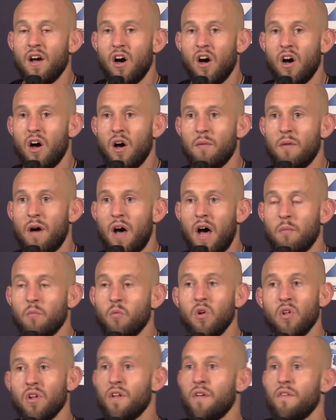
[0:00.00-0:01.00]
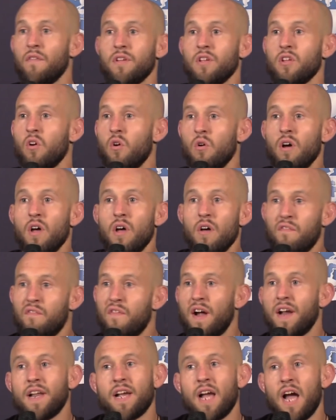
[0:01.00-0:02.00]
Um, I'm willing to you know
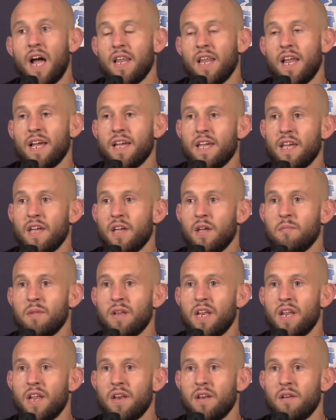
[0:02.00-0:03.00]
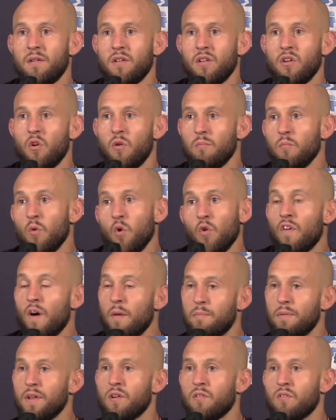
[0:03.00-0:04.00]
fight a guy like him and then you know move
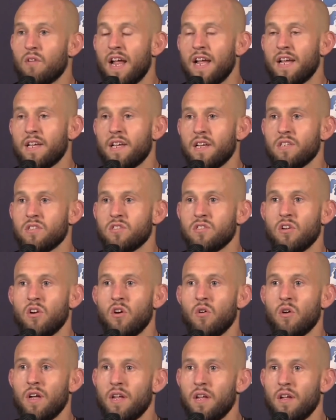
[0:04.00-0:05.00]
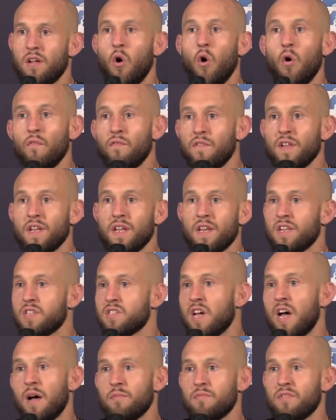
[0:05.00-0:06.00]
up in the rankings. You know, eh, hopefully in the
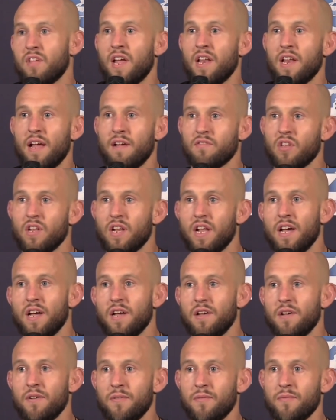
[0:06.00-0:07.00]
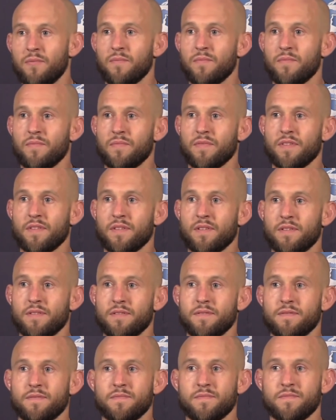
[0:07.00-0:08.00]
top ten after that.
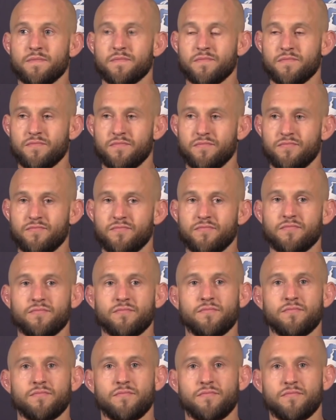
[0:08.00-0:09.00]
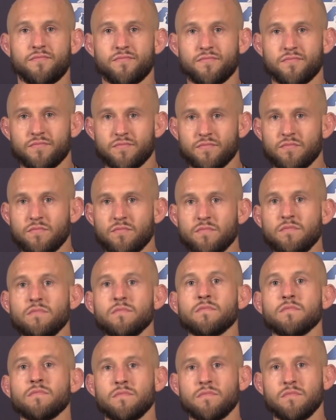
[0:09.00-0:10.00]
Uh, I saw online that you had uh,
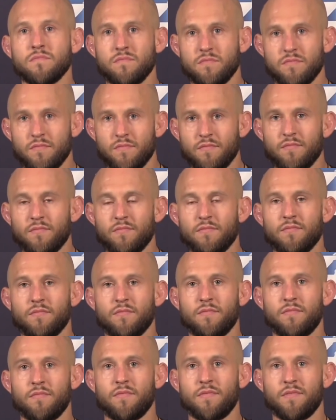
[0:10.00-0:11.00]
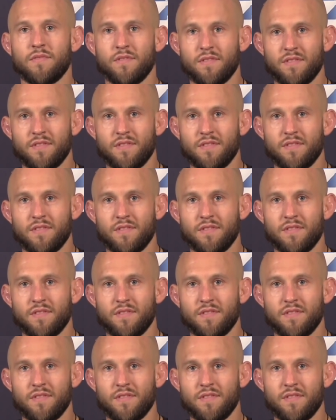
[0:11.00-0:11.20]
some praise from Darren Till.